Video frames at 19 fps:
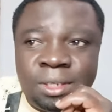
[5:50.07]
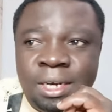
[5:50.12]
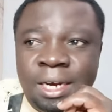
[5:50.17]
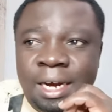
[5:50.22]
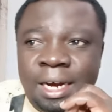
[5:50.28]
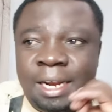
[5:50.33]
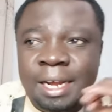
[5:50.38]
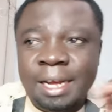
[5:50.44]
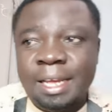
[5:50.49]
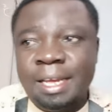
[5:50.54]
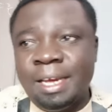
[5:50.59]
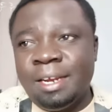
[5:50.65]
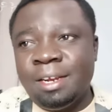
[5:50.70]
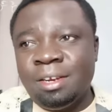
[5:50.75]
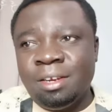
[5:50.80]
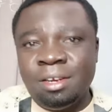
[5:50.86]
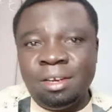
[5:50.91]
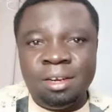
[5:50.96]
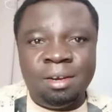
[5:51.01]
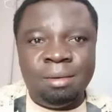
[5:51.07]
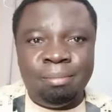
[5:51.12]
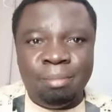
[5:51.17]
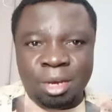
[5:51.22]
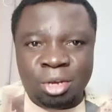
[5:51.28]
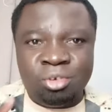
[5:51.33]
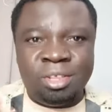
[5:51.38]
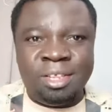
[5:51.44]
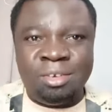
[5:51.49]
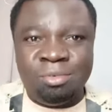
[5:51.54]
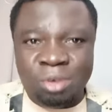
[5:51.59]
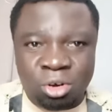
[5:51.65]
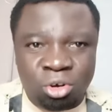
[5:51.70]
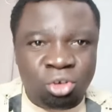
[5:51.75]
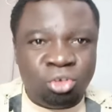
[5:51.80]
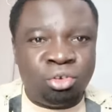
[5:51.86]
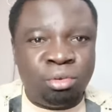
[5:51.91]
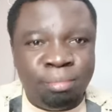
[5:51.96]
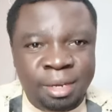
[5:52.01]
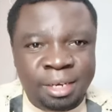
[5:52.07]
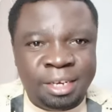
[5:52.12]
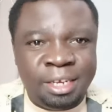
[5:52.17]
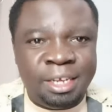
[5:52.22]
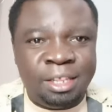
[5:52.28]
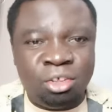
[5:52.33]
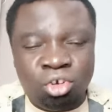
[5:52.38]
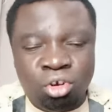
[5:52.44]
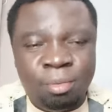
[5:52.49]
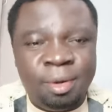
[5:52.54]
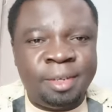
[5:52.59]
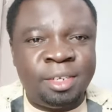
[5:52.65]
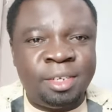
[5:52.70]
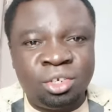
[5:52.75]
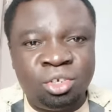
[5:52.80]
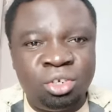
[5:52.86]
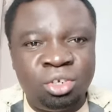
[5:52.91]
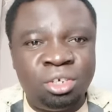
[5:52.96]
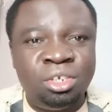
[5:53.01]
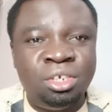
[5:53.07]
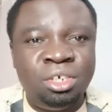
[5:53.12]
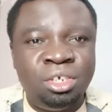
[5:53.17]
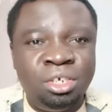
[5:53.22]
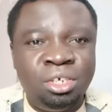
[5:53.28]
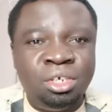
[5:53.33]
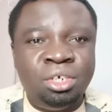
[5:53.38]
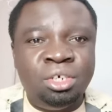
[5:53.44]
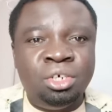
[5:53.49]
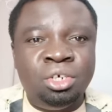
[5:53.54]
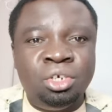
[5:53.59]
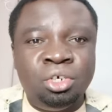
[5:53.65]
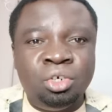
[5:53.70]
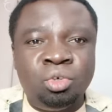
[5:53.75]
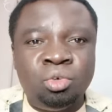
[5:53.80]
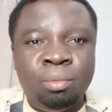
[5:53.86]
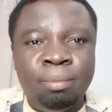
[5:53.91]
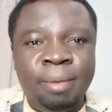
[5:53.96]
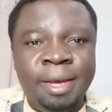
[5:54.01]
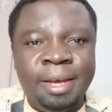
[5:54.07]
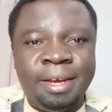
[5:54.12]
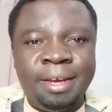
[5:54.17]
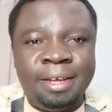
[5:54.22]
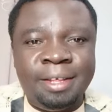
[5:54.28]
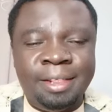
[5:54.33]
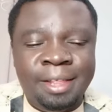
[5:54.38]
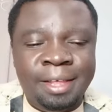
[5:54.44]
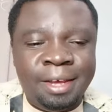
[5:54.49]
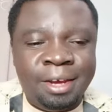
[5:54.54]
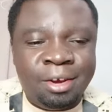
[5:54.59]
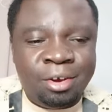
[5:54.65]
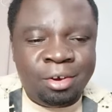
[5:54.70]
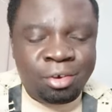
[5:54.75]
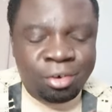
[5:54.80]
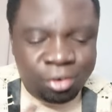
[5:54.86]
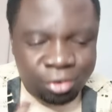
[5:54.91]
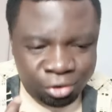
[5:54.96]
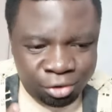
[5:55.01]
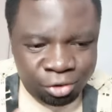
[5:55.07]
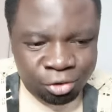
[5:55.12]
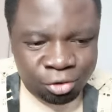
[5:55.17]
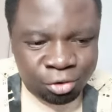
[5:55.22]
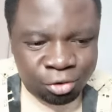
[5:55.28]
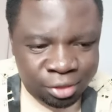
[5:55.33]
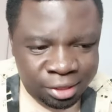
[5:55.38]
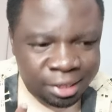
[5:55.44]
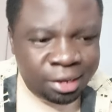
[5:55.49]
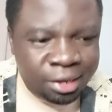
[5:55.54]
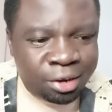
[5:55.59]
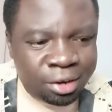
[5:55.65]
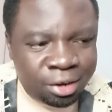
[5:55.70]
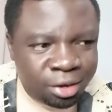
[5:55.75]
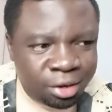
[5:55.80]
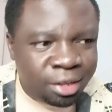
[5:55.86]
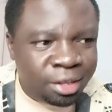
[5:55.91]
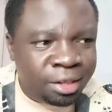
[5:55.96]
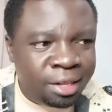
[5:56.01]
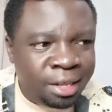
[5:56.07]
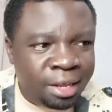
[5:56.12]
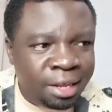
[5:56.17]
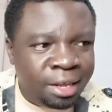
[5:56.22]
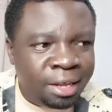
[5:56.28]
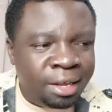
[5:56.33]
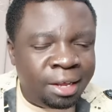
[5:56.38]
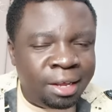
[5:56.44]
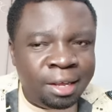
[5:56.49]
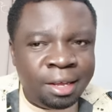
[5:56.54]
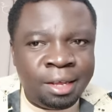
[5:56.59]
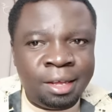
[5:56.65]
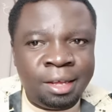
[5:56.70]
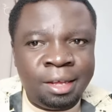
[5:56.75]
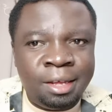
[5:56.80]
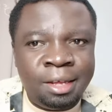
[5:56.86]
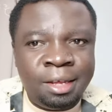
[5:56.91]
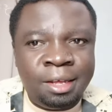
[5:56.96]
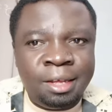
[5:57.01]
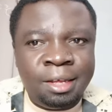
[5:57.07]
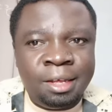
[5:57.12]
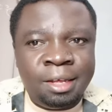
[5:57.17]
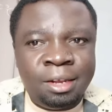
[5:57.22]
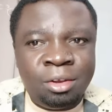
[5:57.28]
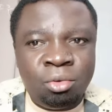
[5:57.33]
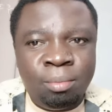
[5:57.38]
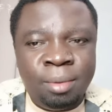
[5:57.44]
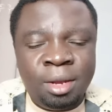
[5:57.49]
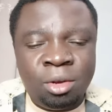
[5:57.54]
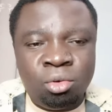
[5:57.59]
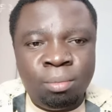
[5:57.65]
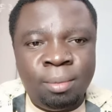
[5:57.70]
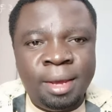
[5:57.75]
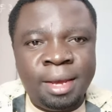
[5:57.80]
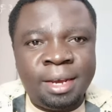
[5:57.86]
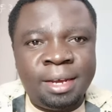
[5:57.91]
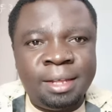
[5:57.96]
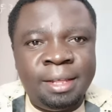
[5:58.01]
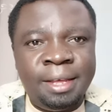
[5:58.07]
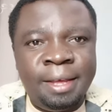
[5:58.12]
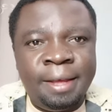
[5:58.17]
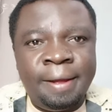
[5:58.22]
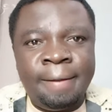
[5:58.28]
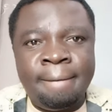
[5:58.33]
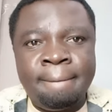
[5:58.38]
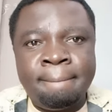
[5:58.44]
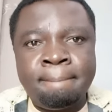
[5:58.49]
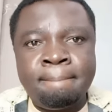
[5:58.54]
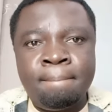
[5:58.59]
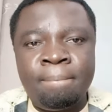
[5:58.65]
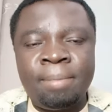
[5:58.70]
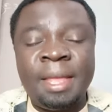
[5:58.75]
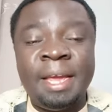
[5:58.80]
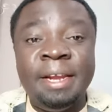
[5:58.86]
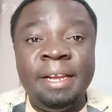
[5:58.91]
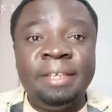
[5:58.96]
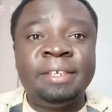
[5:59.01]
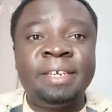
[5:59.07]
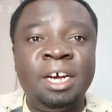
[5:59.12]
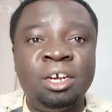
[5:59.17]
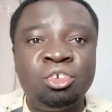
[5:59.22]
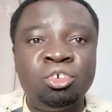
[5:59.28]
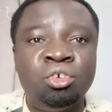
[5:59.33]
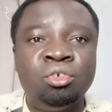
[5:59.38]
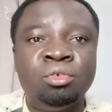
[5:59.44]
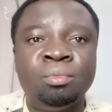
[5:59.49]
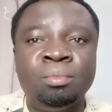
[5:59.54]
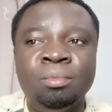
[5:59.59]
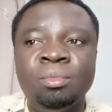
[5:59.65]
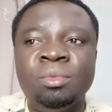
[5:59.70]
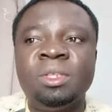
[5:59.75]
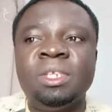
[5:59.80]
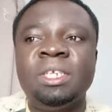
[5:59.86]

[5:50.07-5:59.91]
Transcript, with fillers: And again, make sure that we are also meeting in the comment section to make the, you know, the, the to make to make the discussion